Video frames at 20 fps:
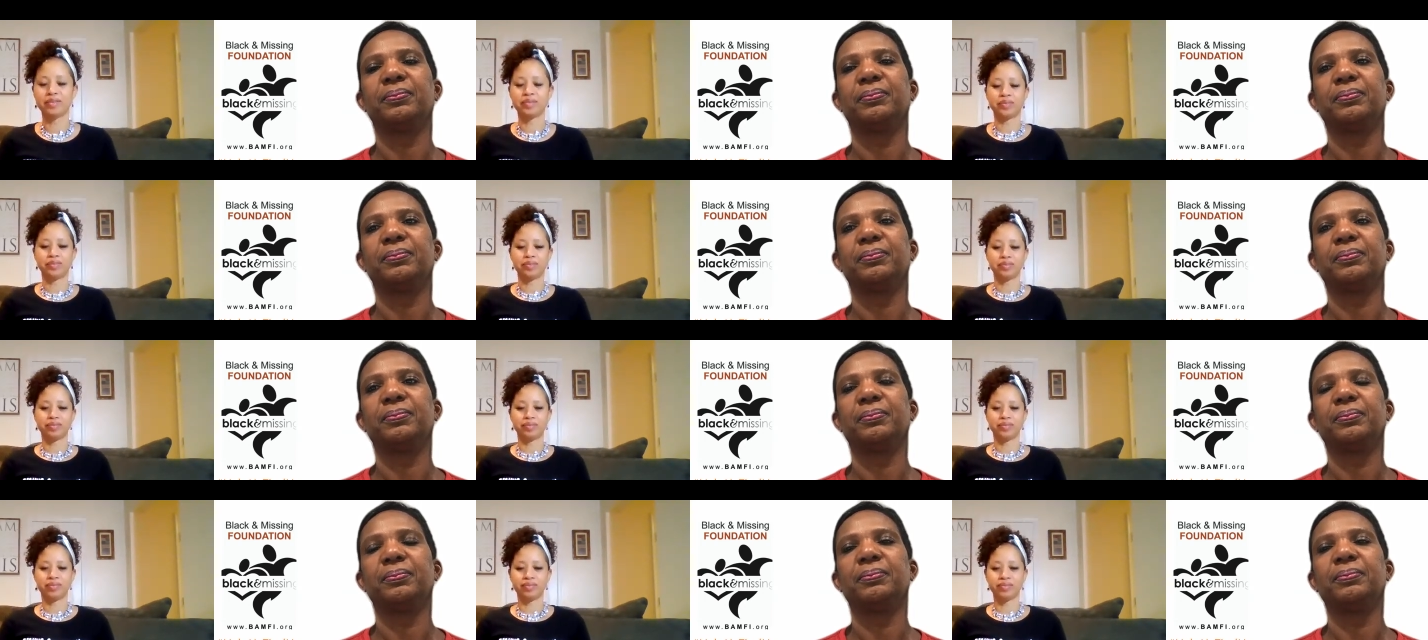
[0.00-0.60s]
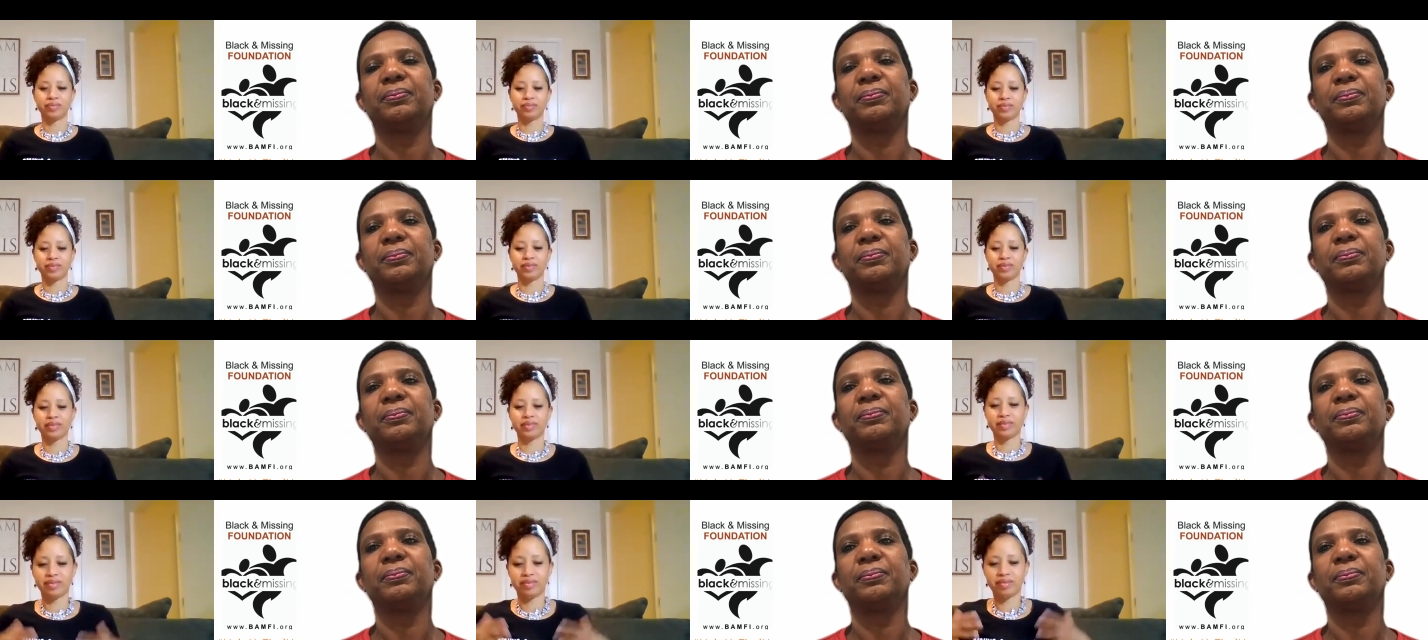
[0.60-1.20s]

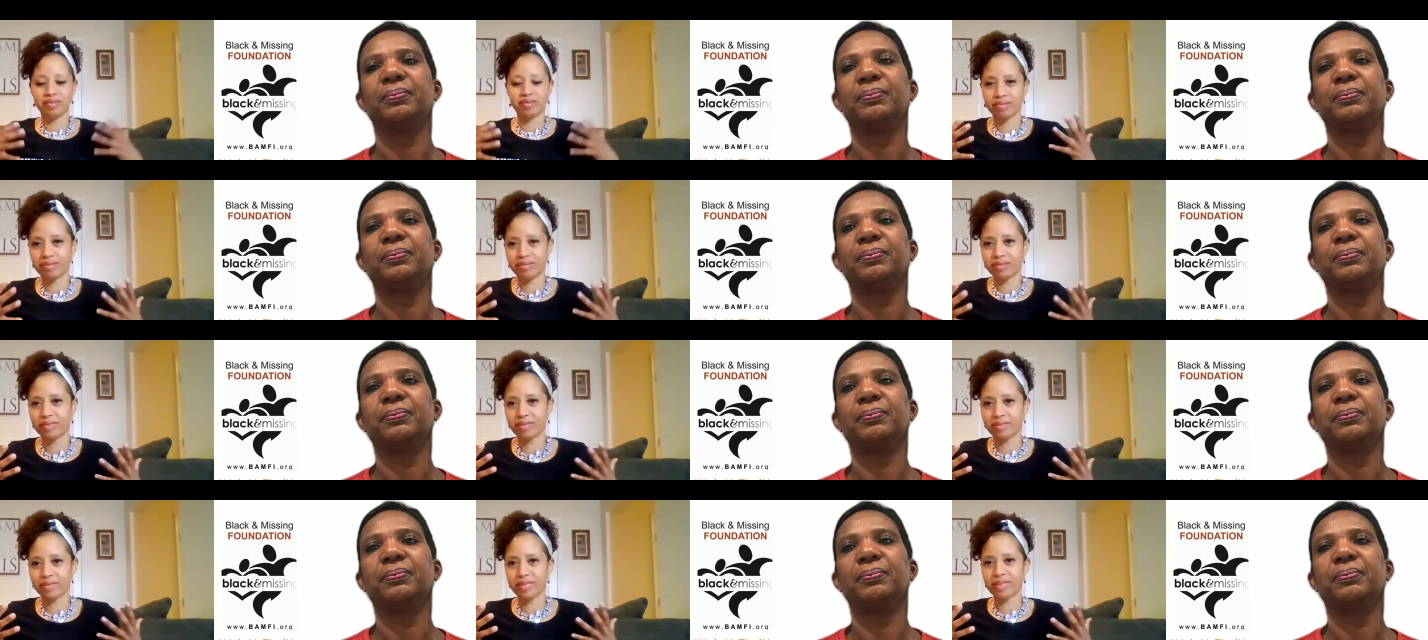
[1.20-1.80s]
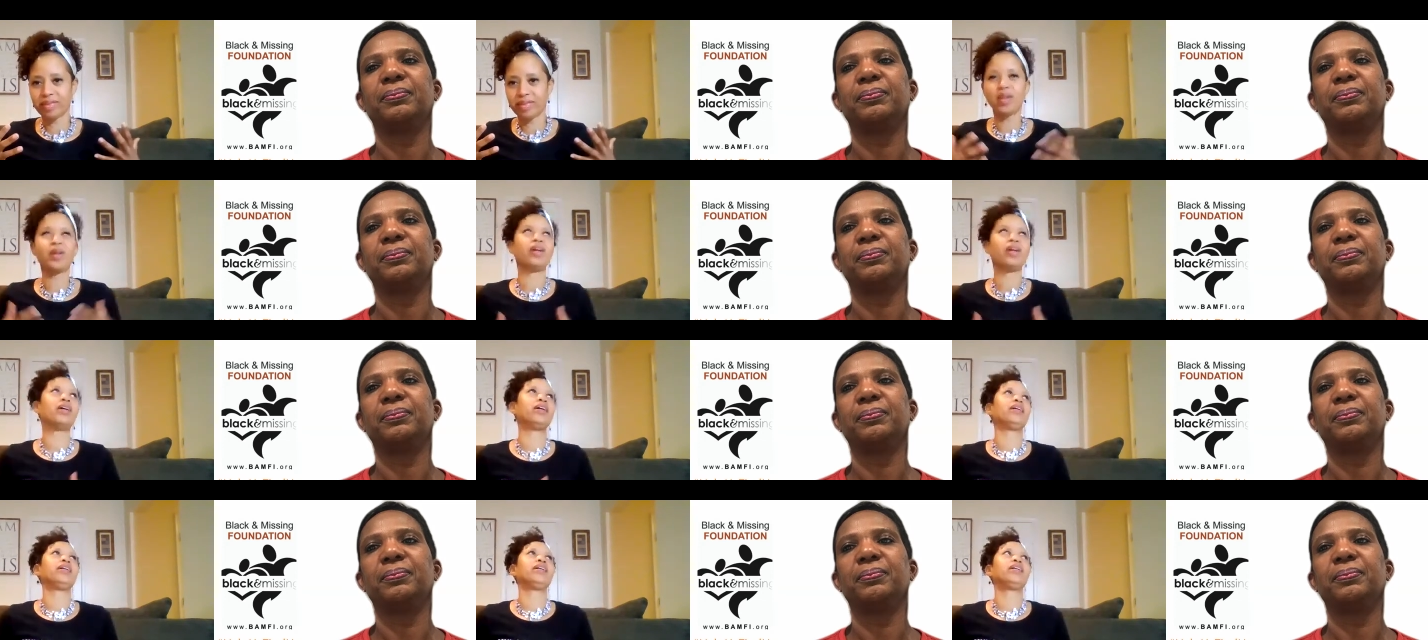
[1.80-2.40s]

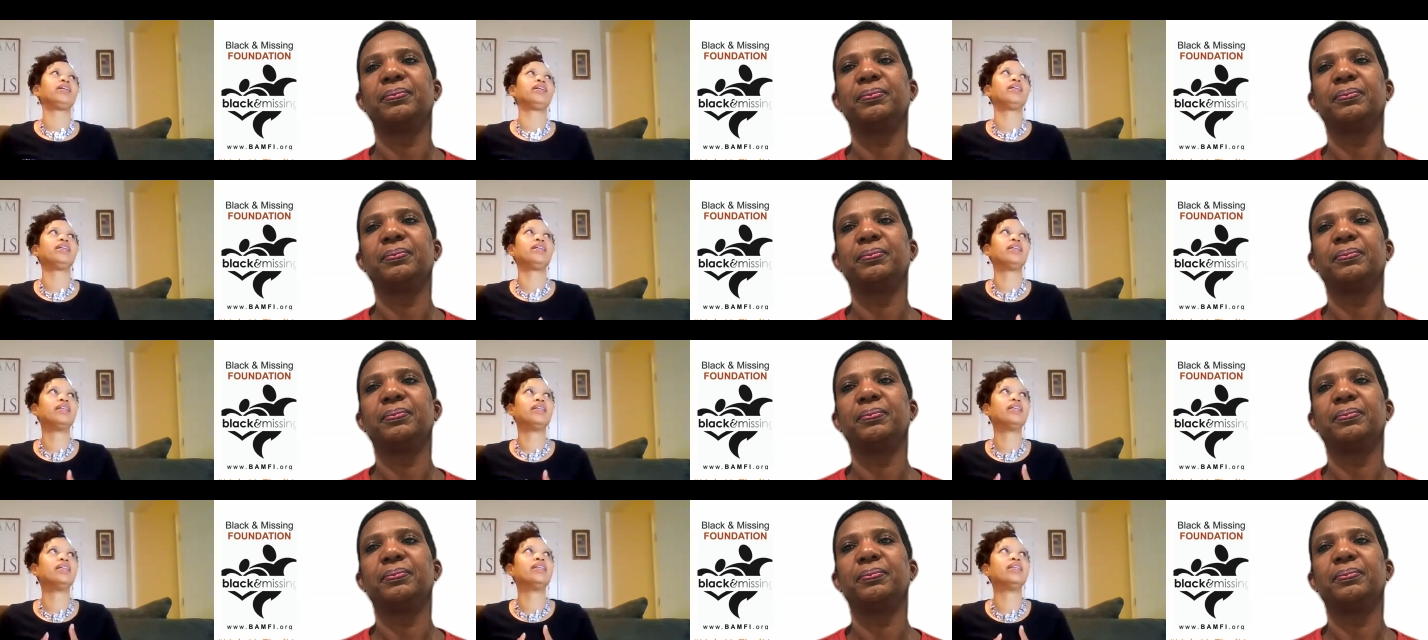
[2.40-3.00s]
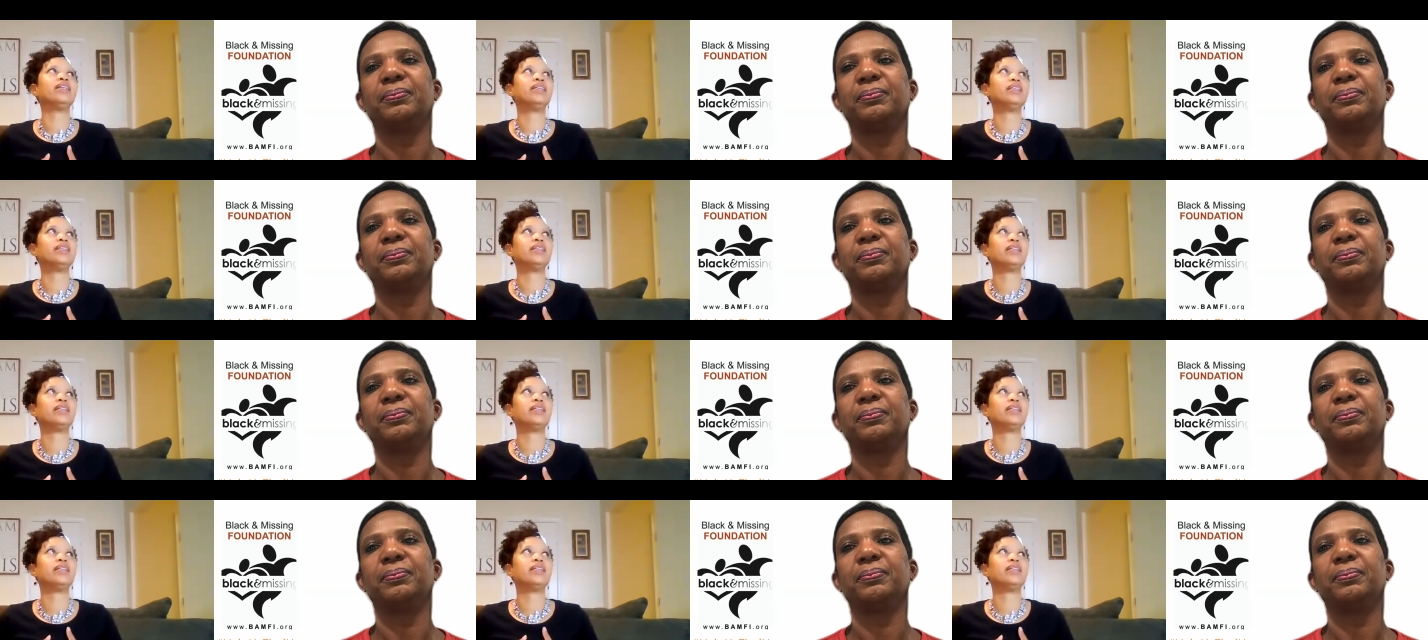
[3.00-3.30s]
Nobody speaks.